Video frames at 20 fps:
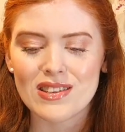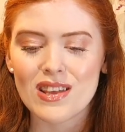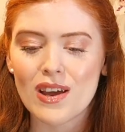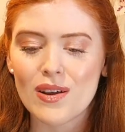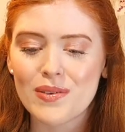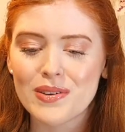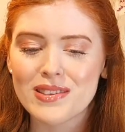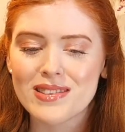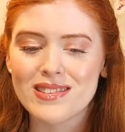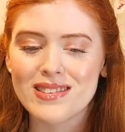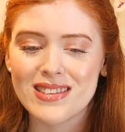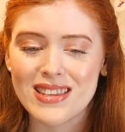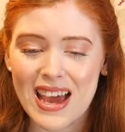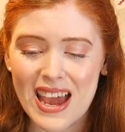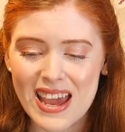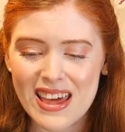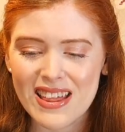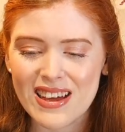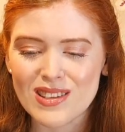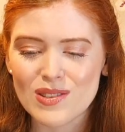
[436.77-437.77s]
I would
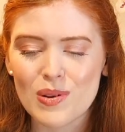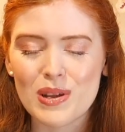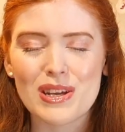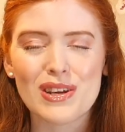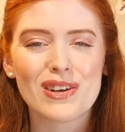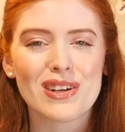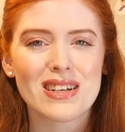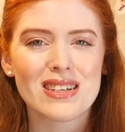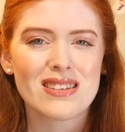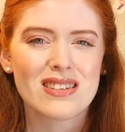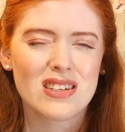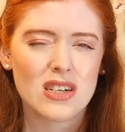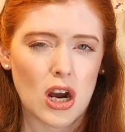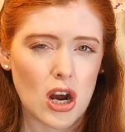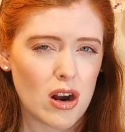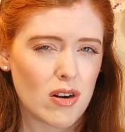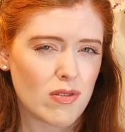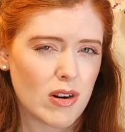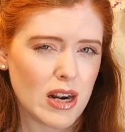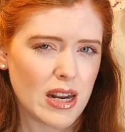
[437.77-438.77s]
say that's when you're going to
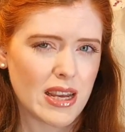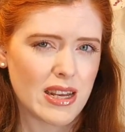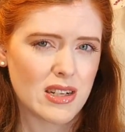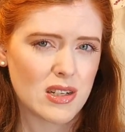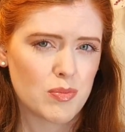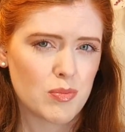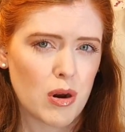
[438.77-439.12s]
start running into